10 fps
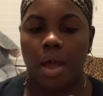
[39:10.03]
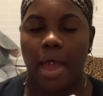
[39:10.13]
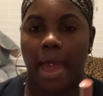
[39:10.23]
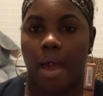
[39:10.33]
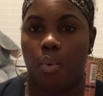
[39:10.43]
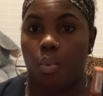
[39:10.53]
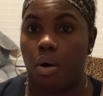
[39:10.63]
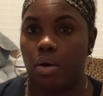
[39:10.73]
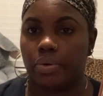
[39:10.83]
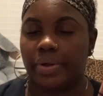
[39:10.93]
at
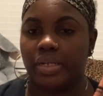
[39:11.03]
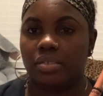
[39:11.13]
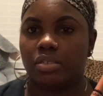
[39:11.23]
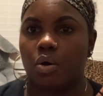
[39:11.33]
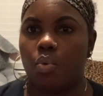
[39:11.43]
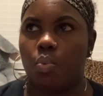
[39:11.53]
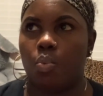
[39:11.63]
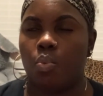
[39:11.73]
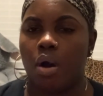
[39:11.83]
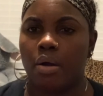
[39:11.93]
Walgreens. So
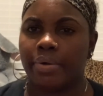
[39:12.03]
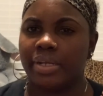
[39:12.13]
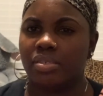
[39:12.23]
Walgreens